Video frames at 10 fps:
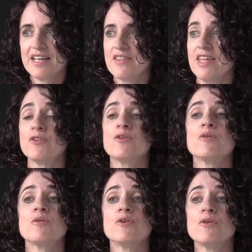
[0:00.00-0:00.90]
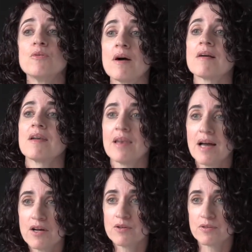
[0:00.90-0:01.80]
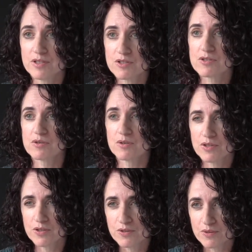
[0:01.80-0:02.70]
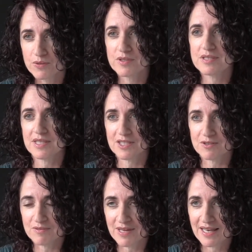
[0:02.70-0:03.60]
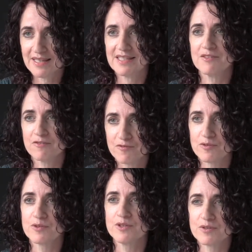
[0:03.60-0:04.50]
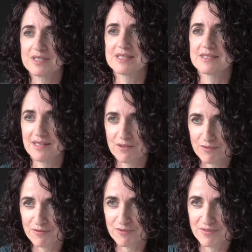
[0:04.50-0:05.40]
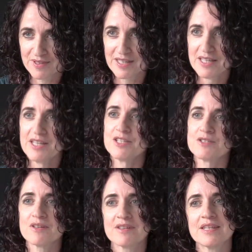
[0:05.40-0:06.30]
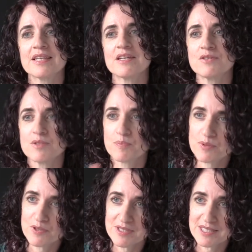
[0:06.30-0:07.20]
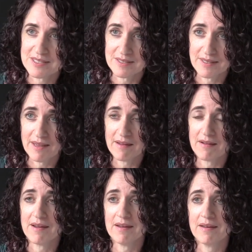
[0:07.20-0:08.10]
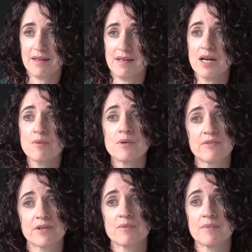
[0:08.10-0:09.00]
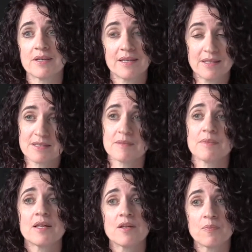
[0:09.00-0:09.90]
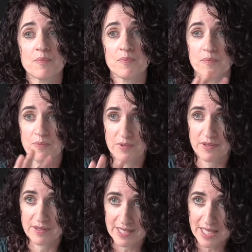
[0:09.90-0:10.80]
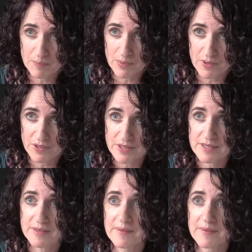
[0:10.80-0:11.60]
that you are allowed to enjoy your sexuality for yourself. So I think there is a process there, and I would recommend getting some help with that part.